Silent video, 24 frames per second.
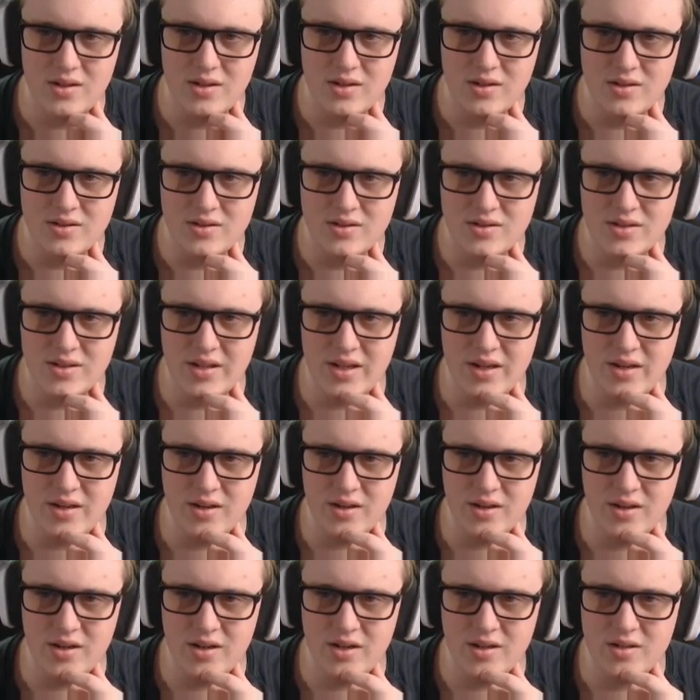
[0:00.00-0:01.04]
So they
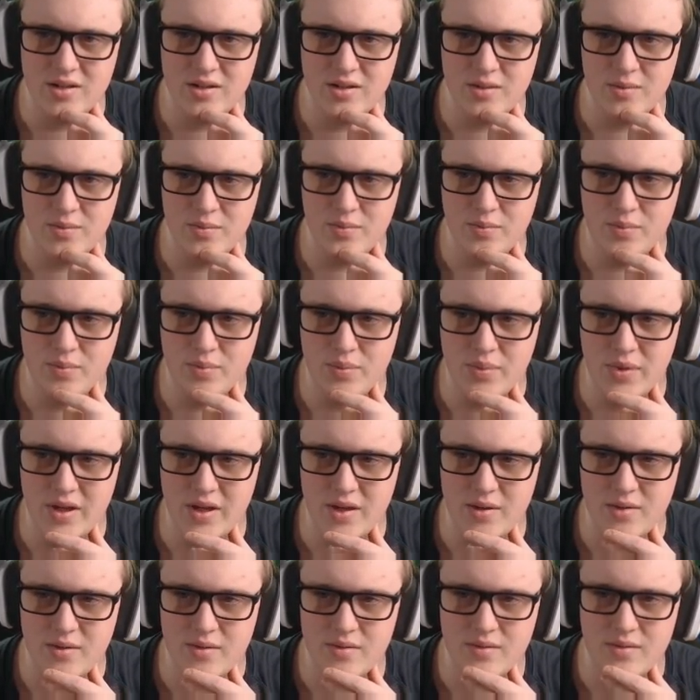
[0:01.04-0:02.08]
got
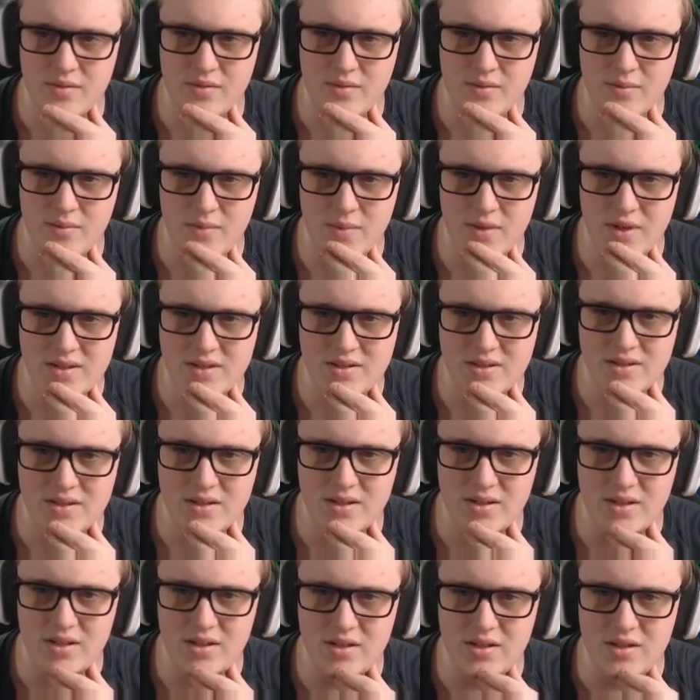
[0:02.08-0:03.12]
Blade
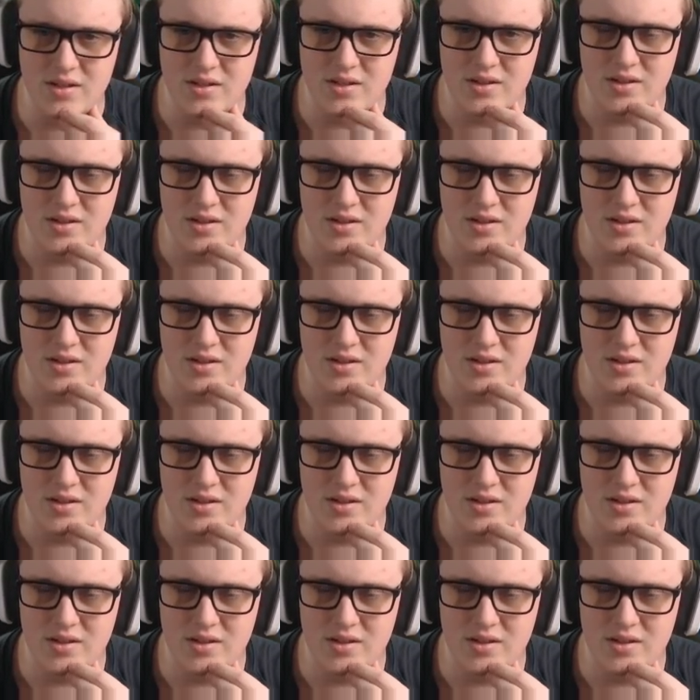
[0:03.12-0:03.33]
Master,